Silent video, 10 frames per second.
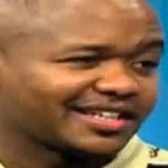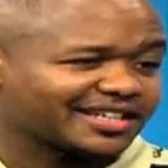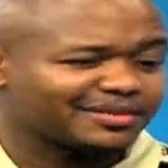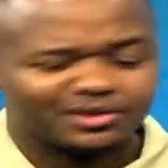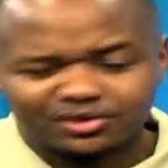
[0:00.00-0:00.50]
She
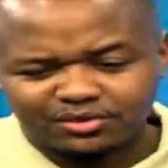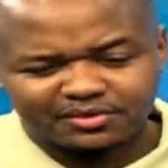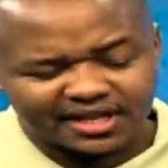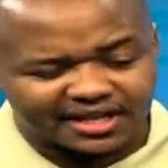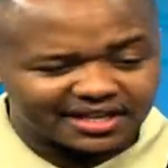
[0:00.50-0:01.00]
came and told me.
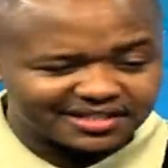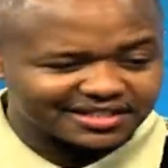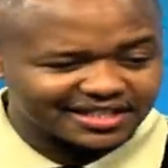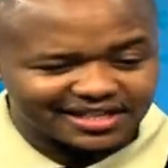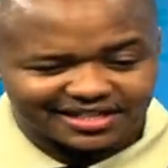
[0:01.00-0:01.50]
That guy is
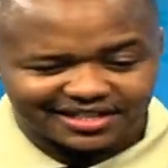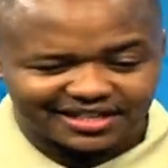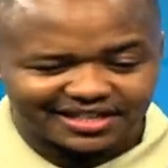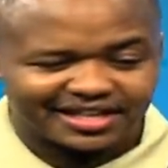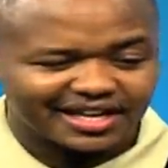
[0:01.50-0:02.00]
intelligent.
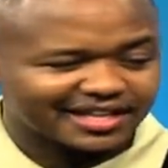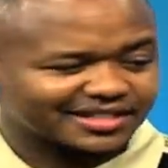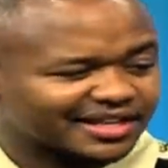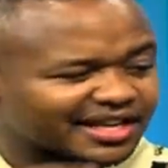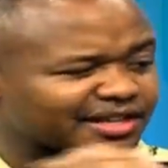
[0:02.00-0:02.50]
Like, he's
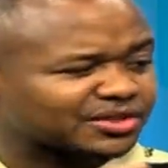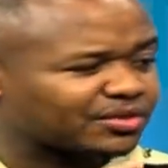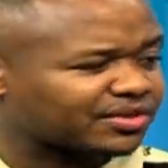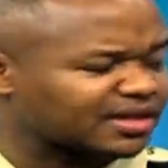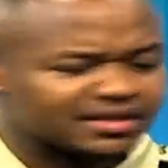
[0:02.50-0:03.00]
gonna ask you
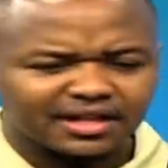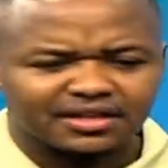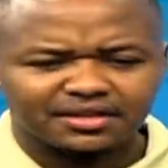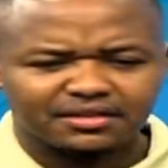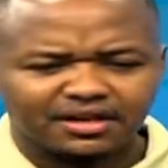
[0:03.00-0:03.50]
things that
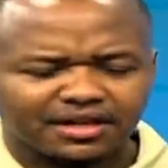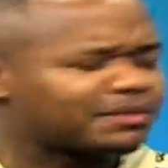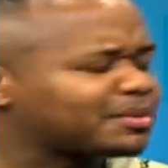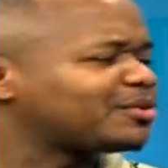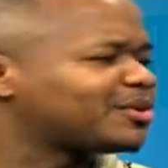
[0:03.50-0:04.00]
other
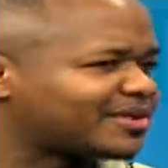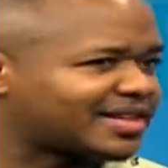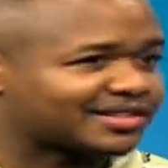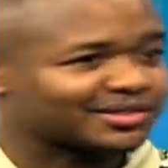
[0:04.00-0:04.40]
people don't ask.